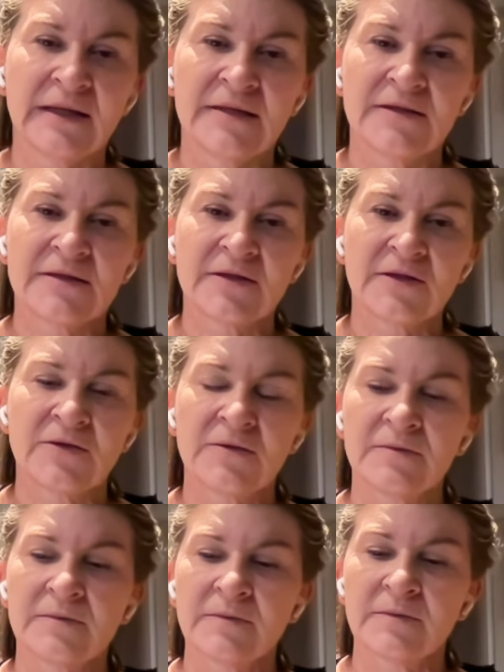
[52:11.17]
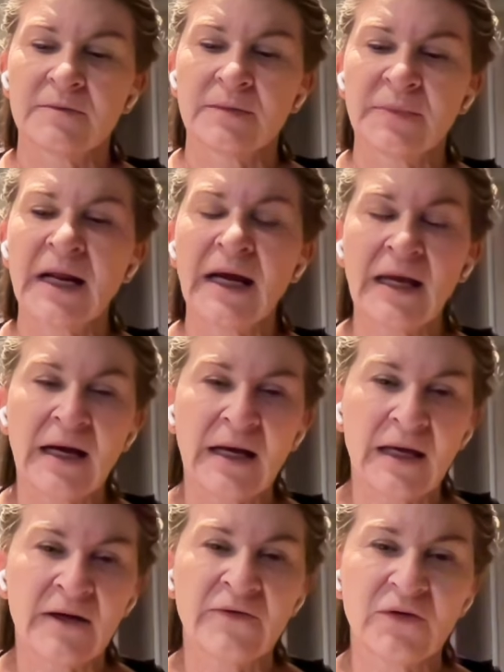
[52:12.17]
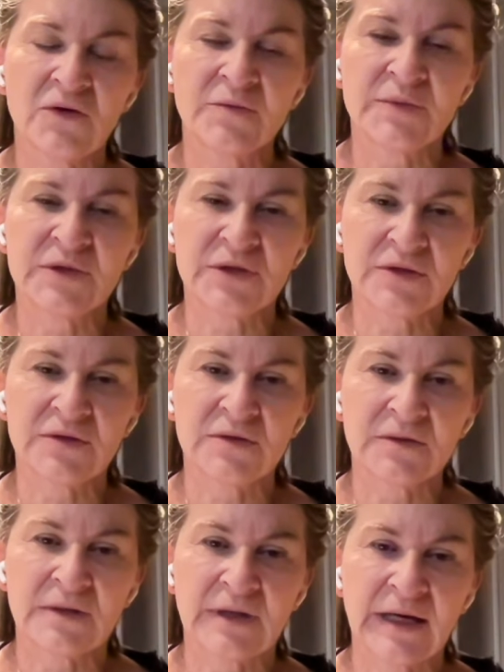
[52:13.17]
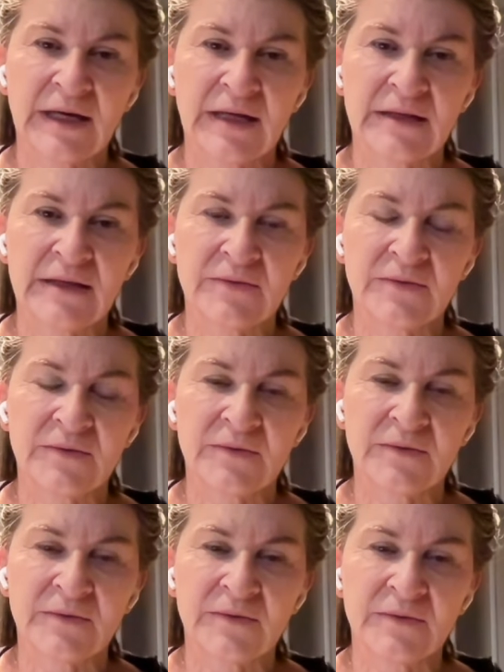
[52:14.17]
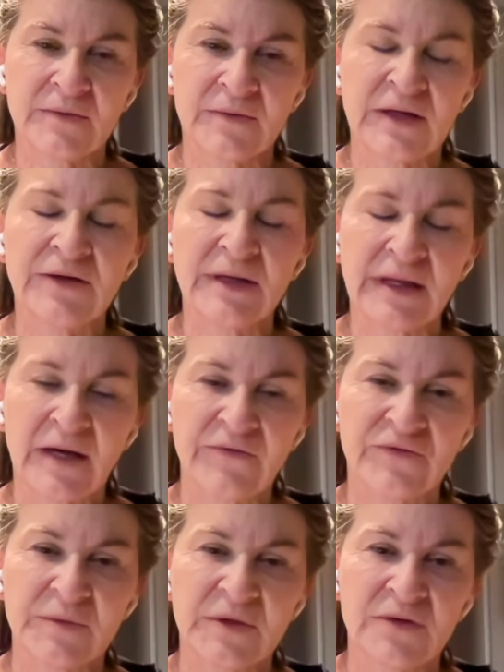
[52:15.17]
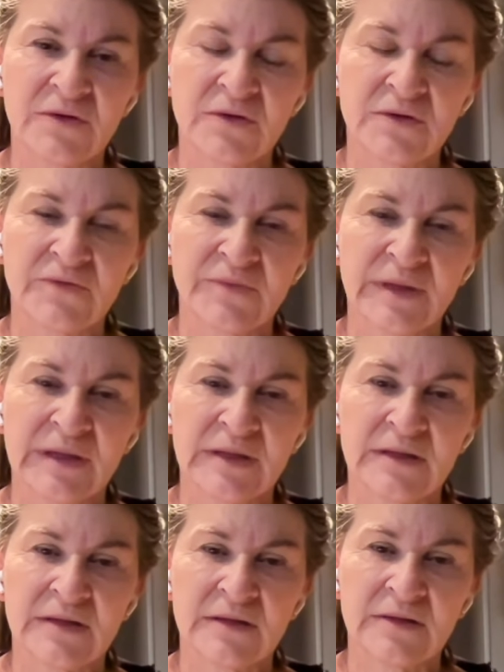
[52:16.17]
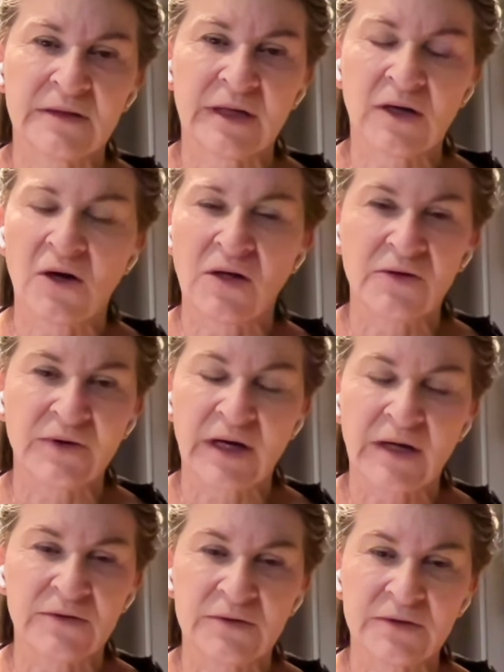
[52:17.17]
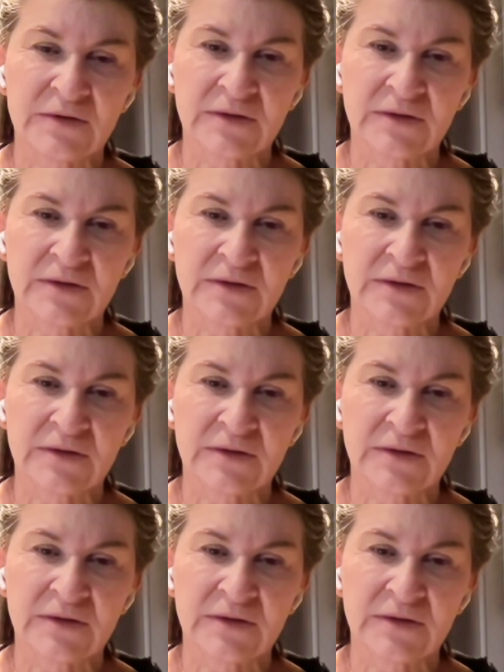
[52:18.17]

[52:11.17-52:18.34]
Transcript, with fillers: So, but I, I have hope too. And hearing that from you who've been like all around,